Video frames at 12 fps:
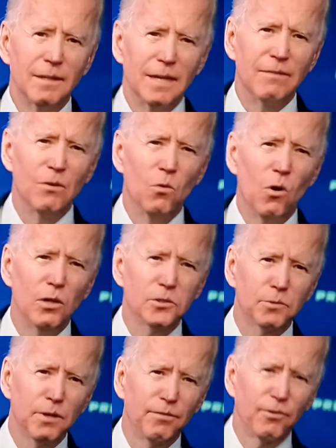Even Wall
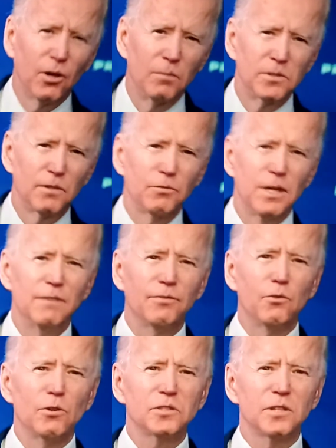Street firms have
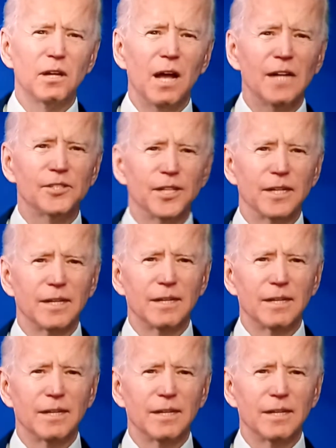reinforced the logic.